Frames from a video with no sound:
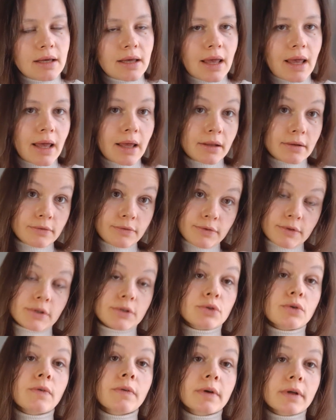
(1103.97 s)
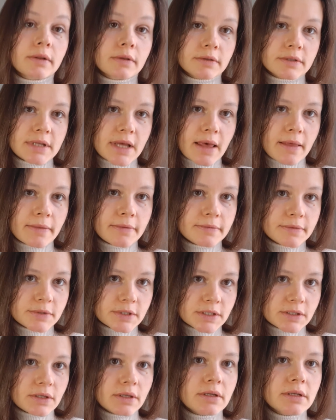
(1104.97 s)
and philosophical
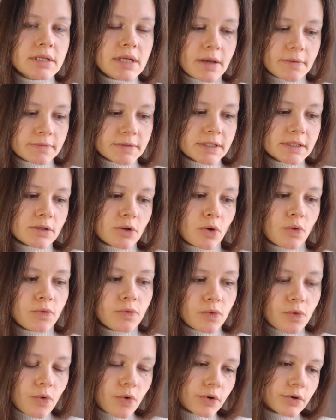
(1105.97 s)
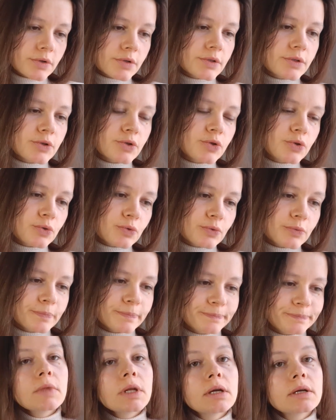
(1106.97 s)
depths, depths of course, too.
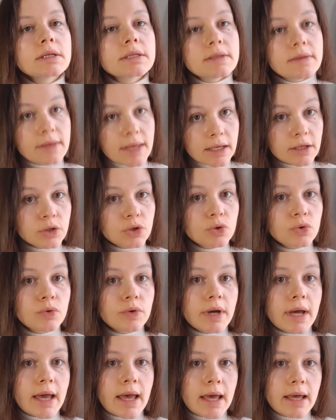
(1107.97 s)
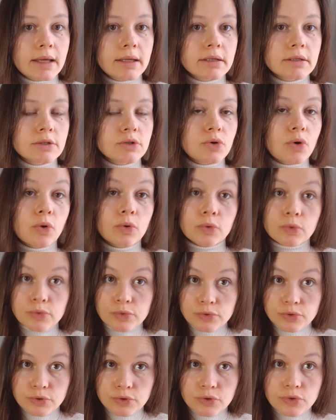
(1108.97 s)
Thank you and all
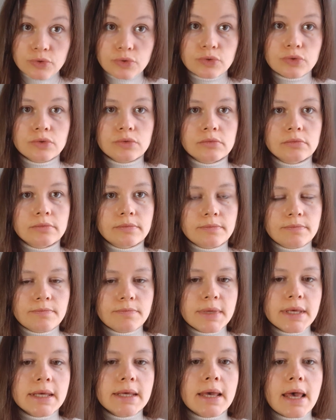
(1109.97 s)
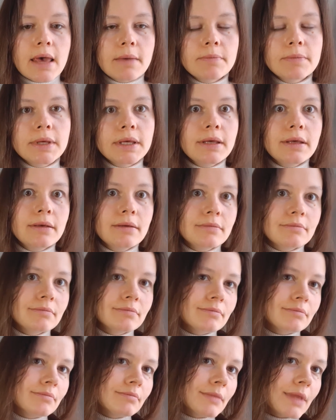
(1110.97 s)
good to you. Be happy
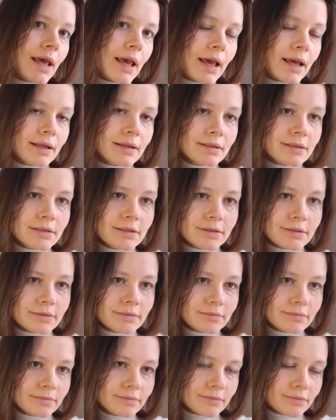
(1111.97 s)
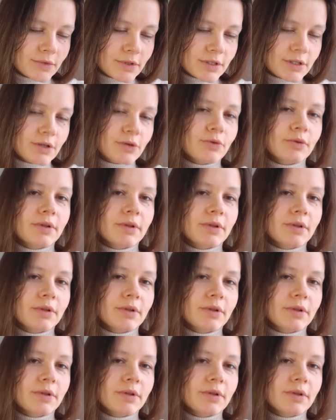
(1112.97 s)
and see you